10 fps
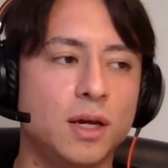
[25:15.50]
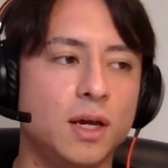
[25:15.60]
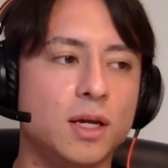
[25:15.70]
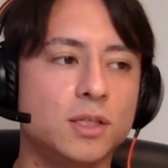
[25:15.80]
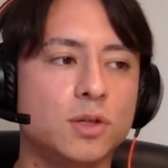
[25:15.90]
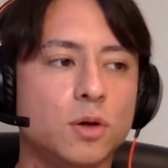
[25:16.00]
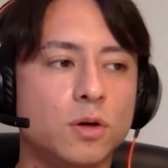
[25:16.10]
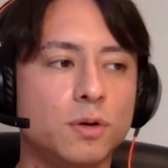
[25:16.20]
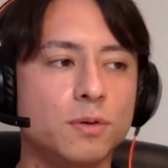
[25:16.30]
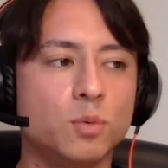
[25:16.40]

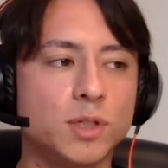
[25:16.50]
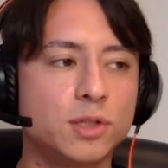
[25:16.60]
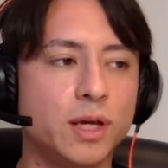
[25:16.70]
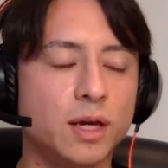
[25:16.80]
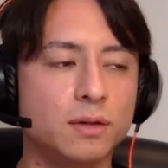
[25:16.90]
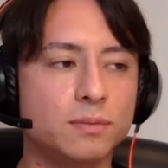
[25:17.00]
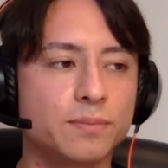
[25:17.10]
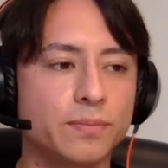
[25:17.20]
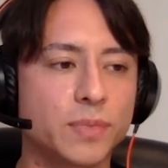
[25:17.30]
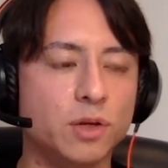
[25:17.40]
So once you get
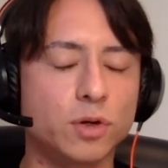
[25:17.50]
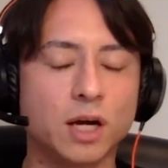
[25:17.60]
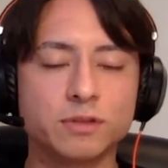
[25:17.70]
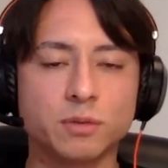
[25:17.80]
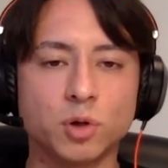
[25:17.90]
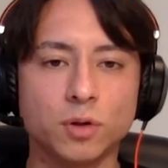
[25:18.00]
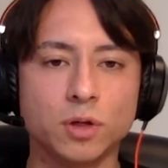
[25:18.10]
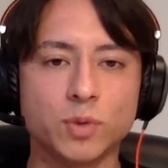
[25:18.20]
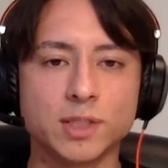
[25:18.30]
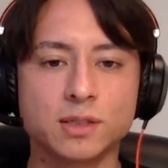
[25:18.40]

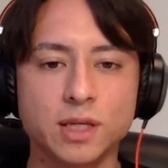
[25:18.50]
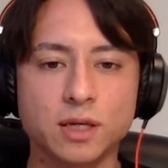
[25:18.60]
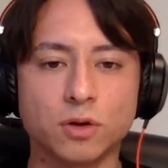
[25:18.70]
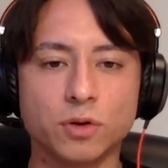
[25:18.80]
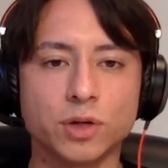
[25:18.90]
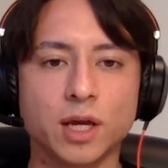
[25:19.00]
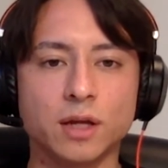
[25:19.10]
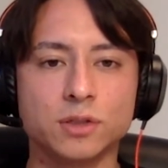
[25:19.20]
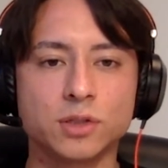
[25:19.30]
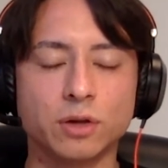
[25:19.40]
comfortable with SQL, you
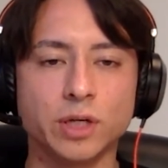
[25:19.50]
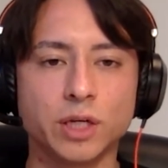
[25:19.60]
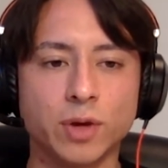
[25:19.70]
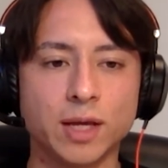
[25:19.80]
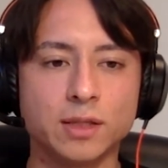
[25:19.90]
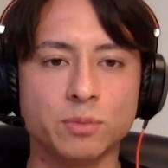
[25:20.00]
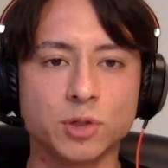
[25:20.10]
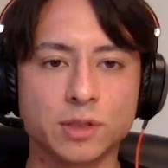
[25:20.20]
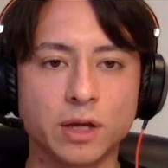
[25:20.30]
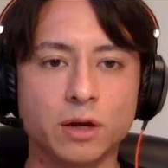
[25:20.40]
can certainly create
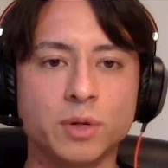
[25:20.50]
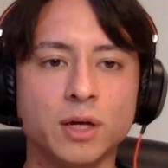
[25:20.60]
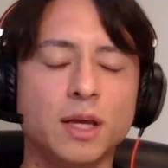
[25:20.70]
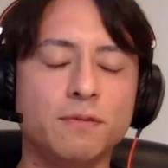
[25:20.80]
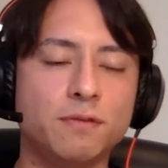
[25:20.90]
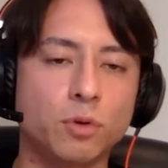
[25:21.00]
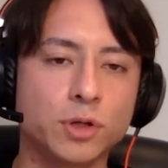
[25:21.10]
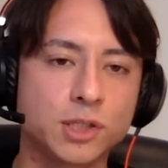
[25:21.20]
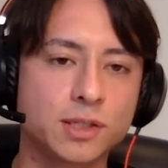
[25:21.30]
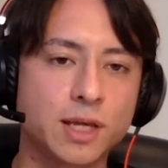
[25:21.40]
tables there. But if you're
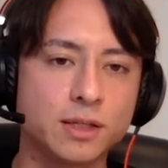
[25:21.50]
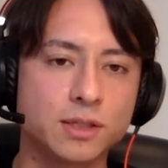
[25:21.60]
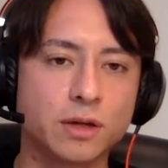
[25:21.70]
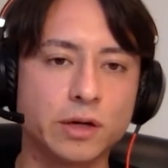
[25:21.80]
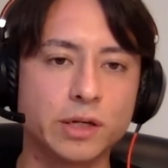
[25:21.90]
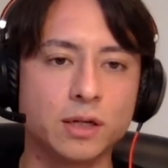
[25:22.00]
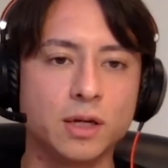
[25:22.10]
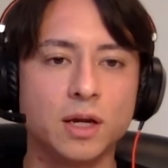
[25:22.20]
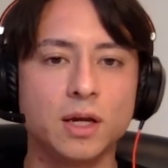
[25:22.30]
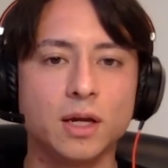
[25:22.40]
just getting started
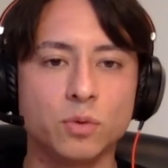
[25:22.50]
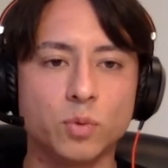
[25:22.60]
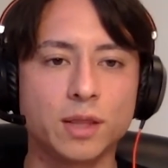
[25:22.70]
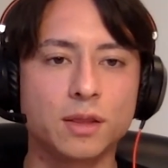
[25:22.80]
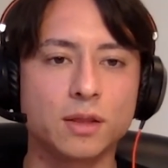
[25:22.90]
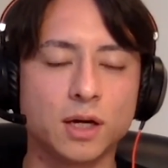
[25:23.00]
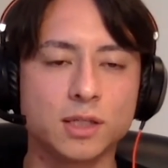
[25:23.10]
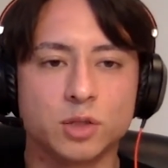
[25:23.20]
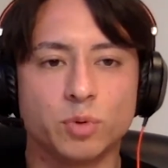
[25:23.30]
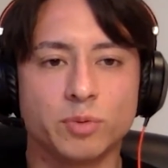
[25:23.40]
with
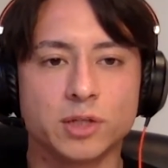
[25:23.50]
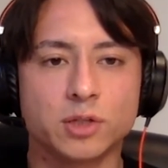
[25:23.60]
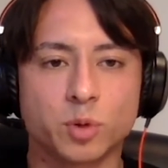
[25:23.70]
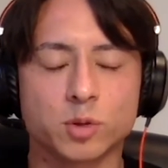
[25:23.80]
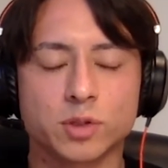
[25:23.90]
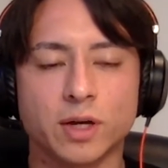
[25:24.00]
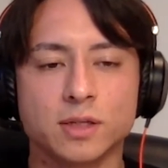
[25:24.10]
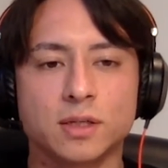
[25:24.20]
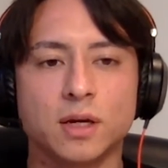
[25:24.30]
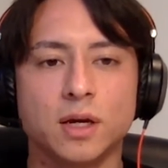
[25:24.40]
Supabase or
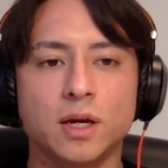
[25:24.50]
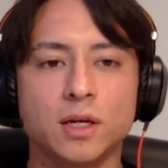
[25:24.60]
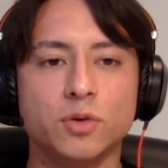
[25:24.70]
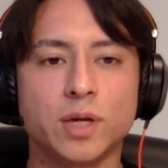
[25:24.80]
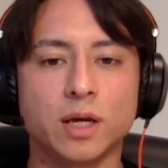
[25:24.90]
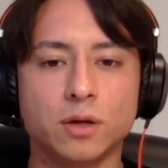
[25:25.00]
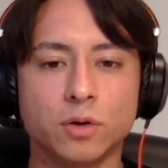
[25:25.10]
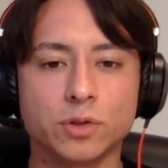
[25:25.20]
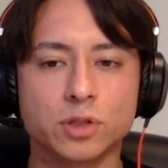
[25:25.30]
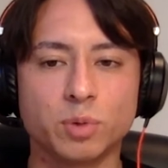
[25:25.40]
Postgres, you can
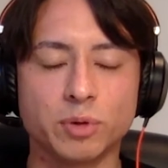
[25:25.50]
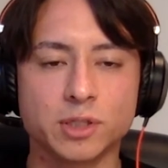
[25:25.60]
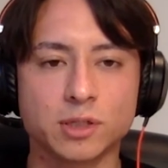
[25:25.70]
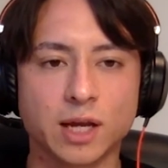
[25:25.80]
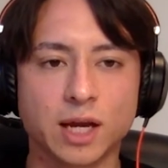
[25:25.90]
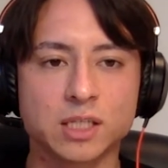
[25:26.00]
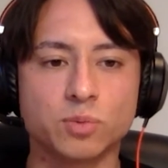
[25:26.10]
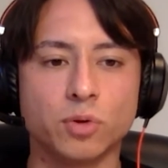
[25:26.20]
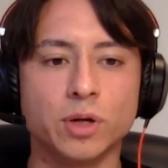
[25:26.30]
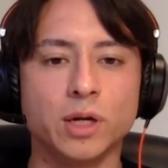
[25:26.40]
go to Supabase's
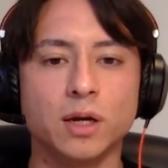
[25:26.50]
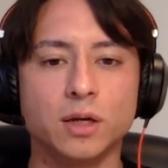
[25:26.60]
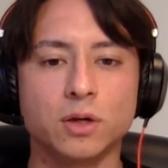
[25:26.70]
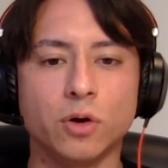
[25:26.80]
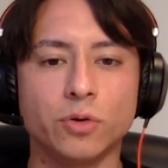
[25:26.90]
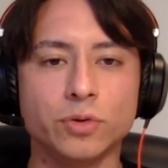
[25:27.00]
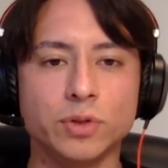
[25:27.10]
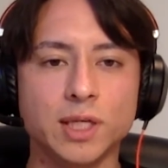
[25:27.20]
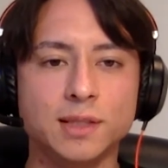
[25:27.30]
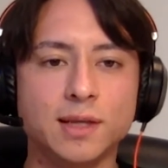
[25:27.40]
dashboard, go to
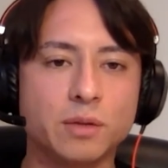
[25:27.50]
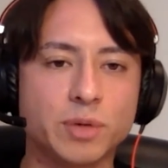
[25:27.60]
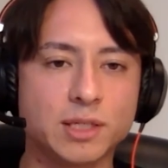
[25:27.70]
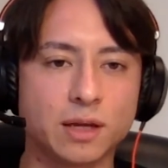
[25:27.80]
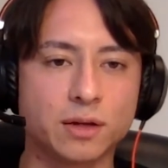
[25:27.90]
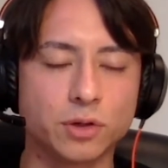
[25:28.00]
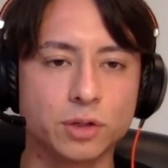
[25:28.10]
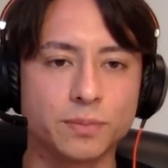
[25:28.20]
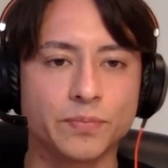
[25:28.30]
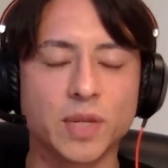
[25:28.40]
the database
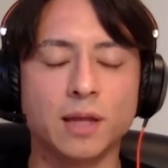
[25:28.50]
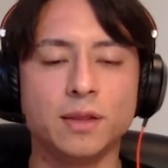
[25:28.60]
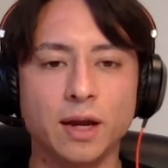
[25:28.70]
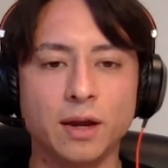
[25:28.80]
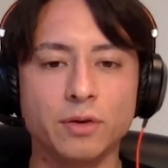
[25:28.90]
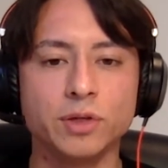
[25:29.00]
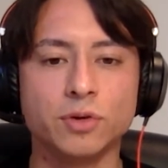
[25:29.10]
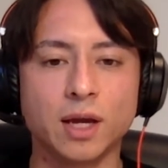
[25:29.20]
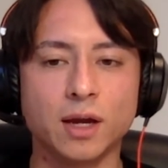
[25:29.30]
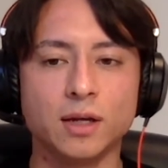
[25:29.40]
editor, and there you
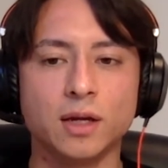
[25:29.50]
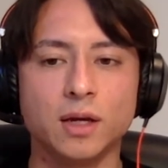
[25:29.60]
can